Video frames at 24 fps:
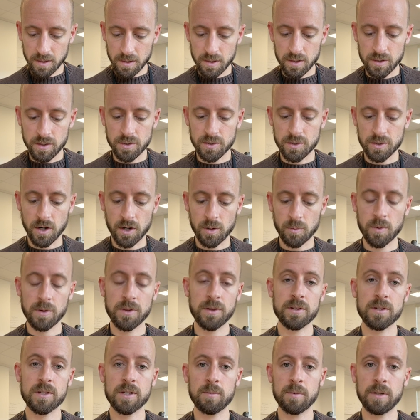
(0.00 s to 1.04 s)
Start with
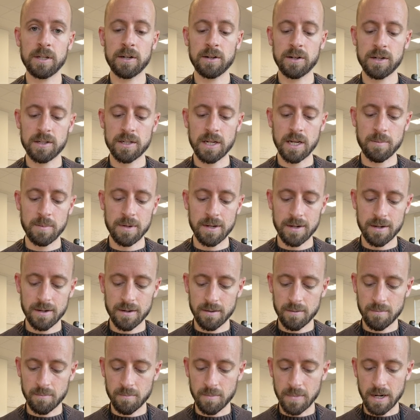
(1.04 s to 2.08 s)
the similarity statement,
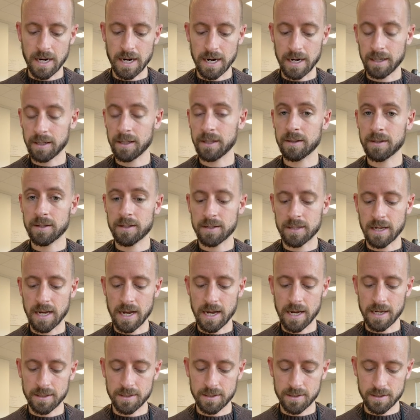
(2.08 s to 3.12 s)
highlight the
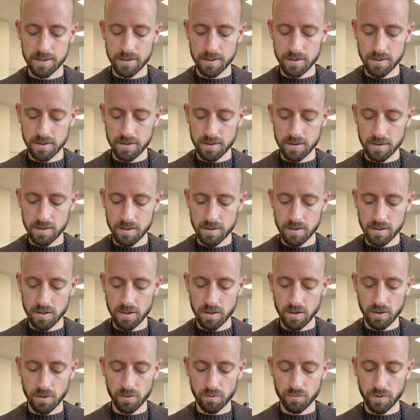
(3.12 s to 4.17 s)
sides,
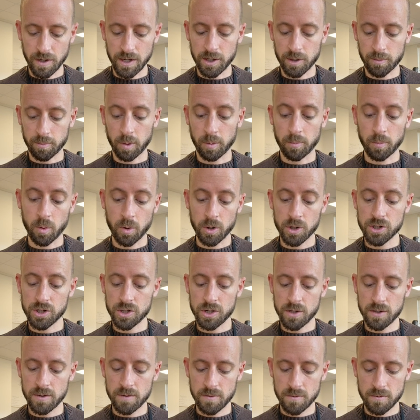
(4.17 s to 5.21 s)
write your
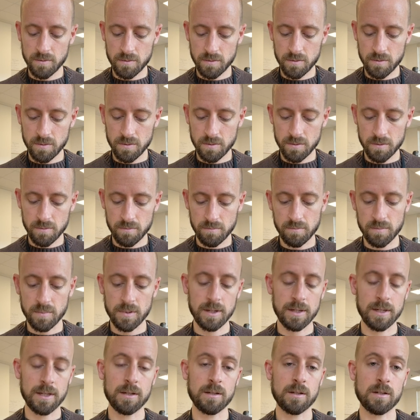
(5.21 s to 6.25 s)
proportion,
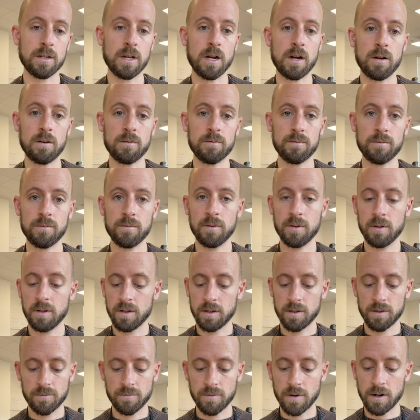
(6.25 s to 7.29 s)
and solve.
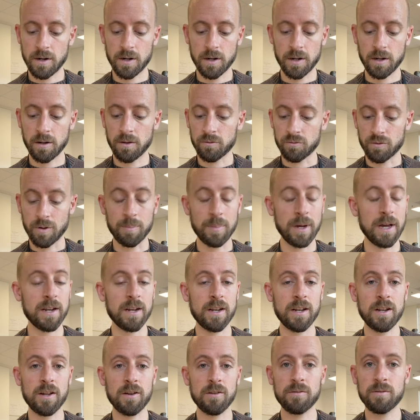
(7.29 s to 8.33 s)
It's very
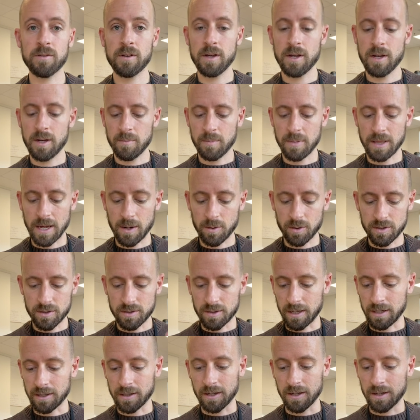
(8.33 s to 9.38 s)
repetitive, but that's
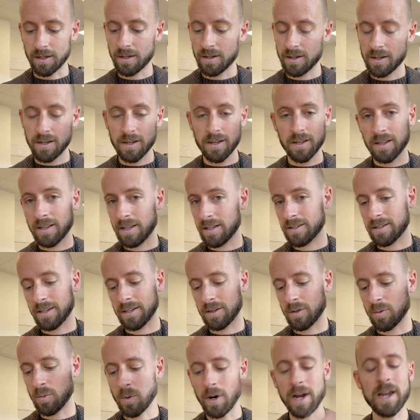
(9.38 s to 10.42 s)
like
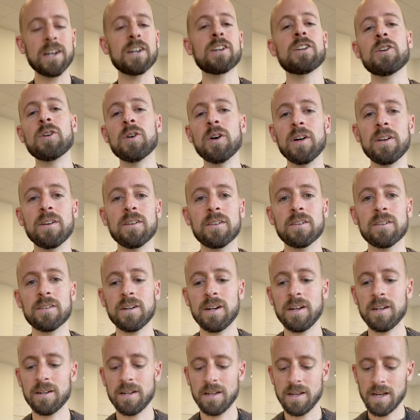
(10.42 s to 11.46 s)
the way to do it, all
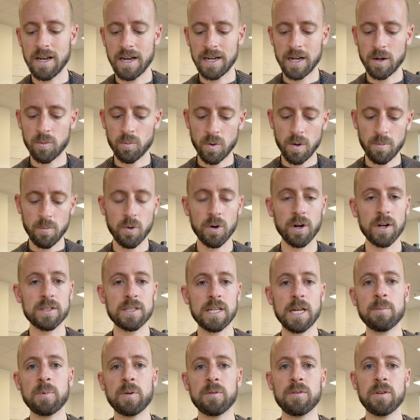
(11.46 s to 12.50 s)
right? I got one more
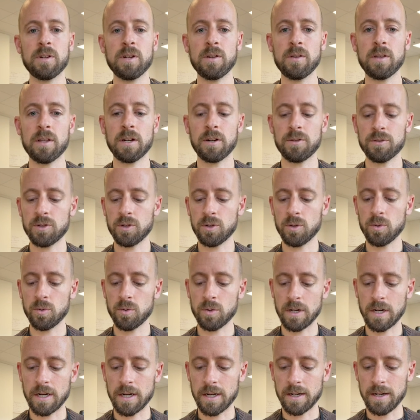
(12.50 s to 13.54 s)
example video that I'll
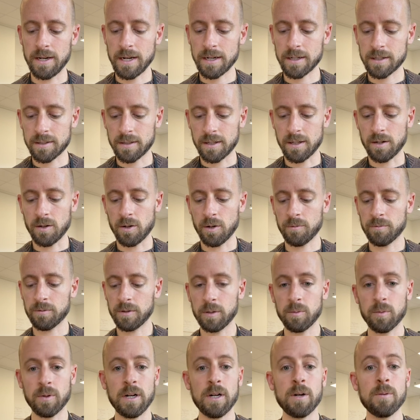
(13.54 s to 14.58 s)
do next that hopefully
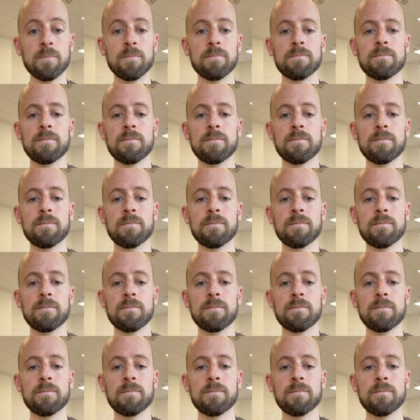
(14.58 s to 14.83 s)
will help.